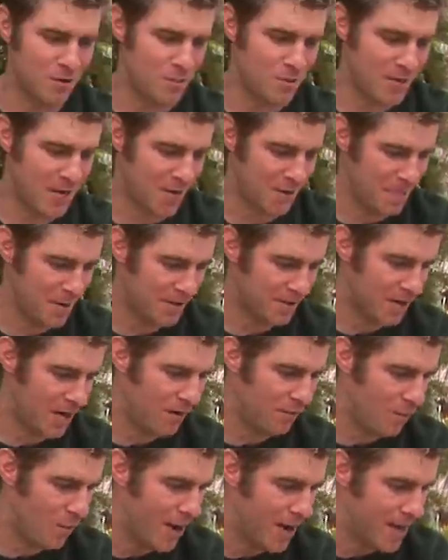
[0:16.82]
to protect
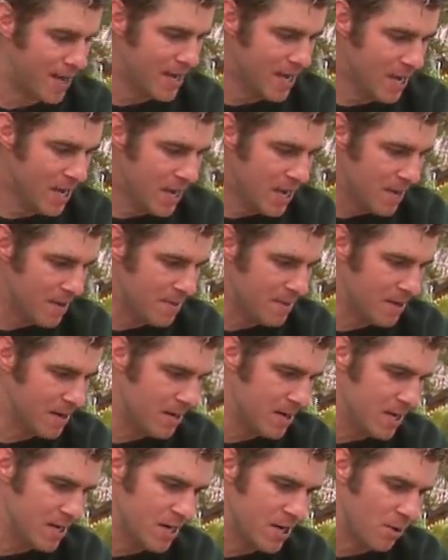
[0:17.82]
myself while I'm
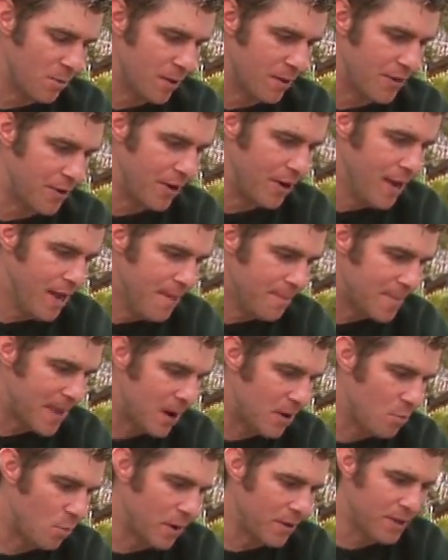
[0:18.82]
in here with her.
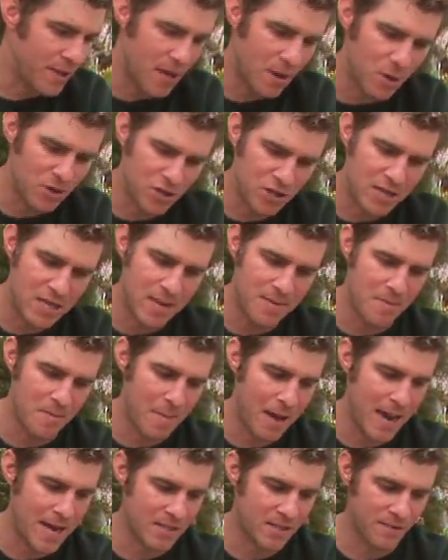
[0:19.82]
Now, one thing I want you to keep in
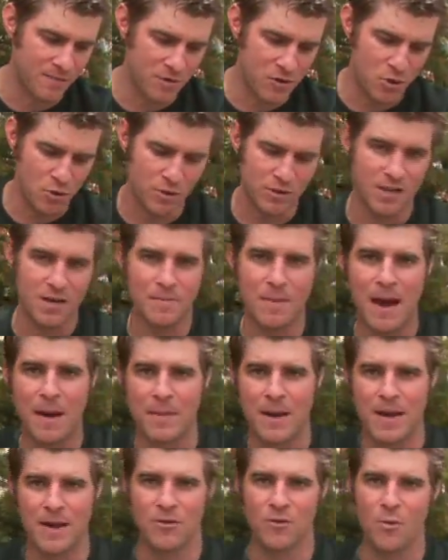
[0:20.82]
mind is if you do see a
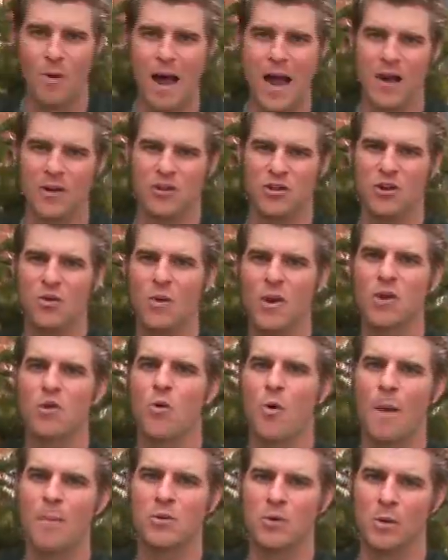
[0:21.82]
bobcat in the wild, you don't want to
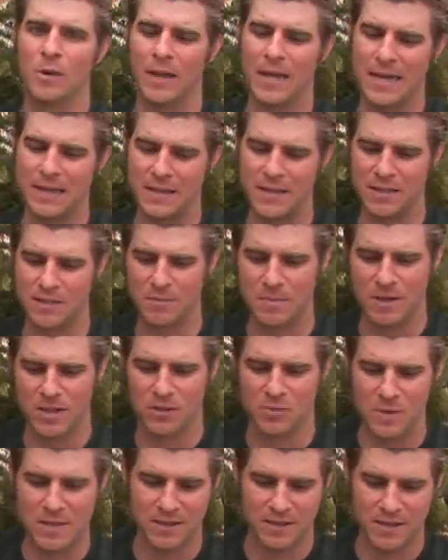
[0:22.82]
go up to it like this.
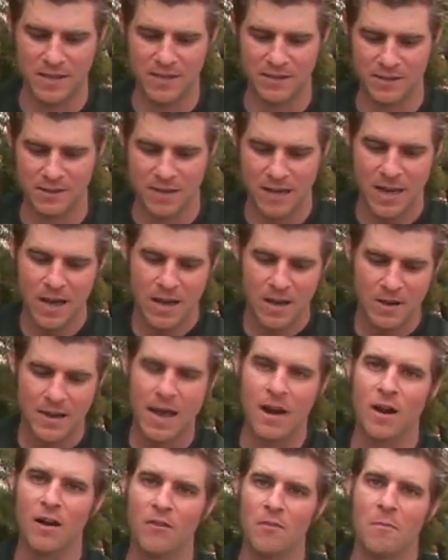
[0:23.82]
Biggest reason is
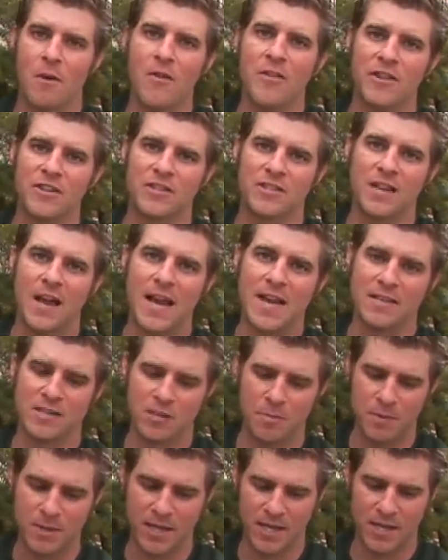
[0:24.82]
not all of them are this nice.
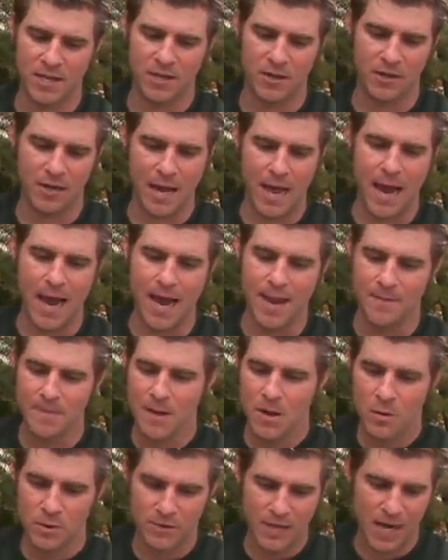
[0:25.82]
This particular guy
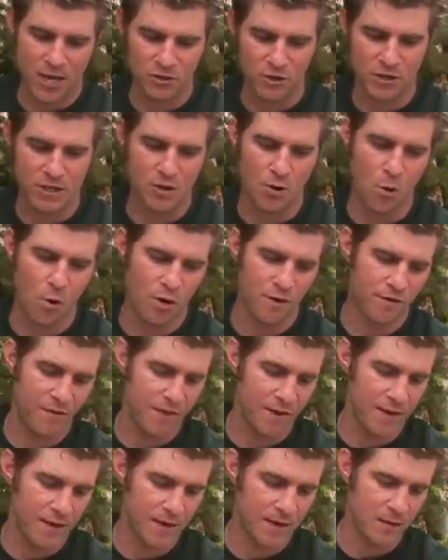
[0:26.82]
was actually an
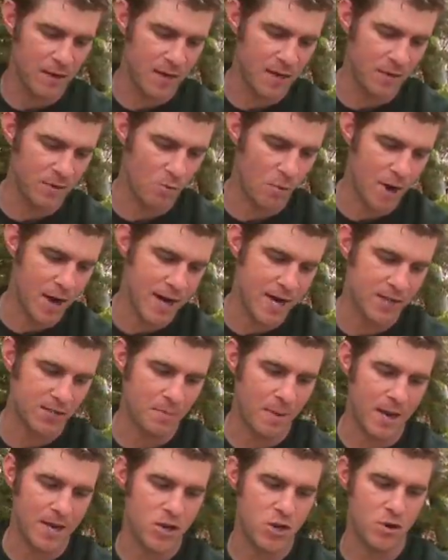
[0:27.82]
orphan and raised
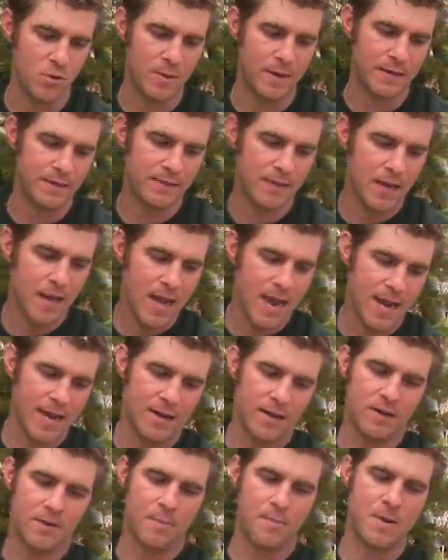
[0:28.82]
by humans,
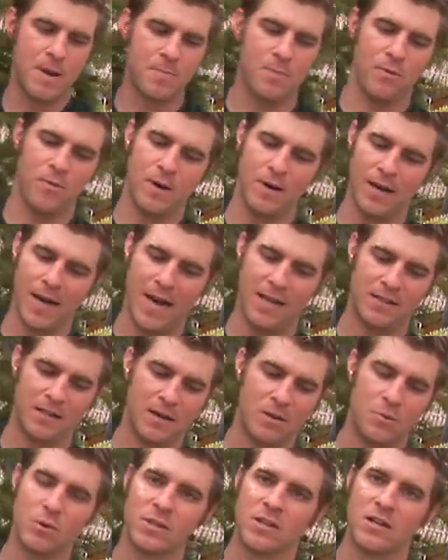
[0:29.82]
and the people realized
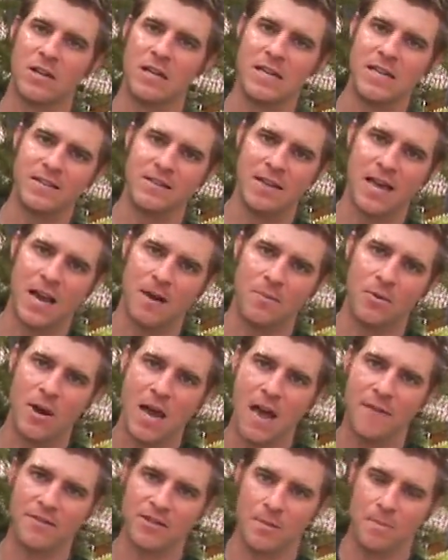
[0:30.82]
that it wasn't an easy animal to
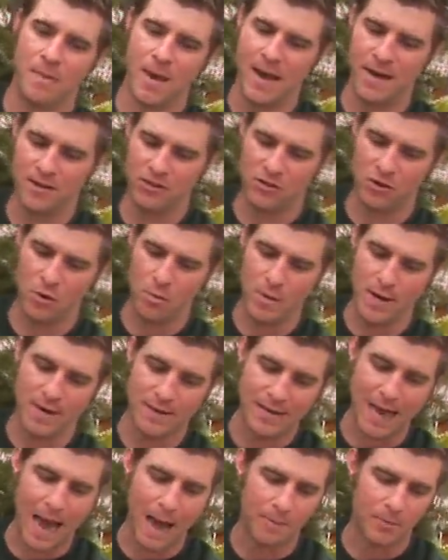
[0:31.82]
have as a pet, and so we
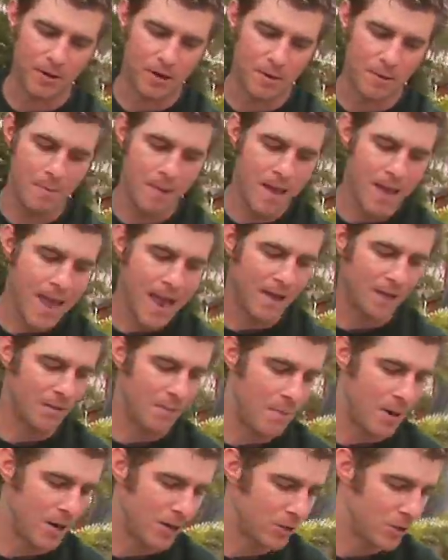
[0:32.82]
adopted him at the
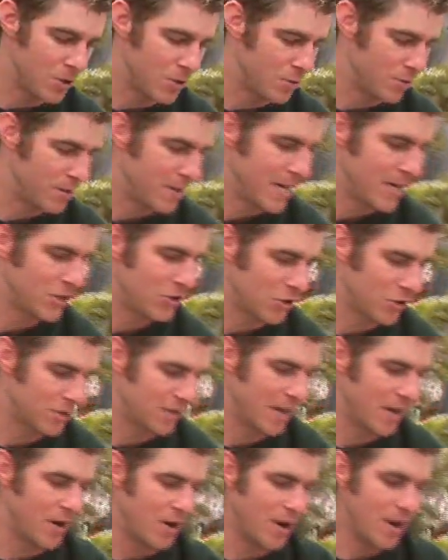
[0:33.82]
Beartooth Nature
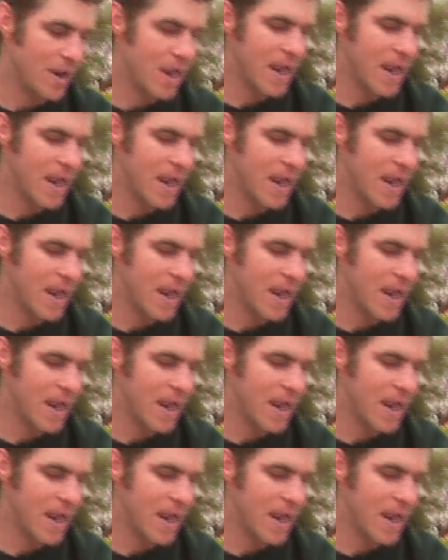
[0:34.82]
Center,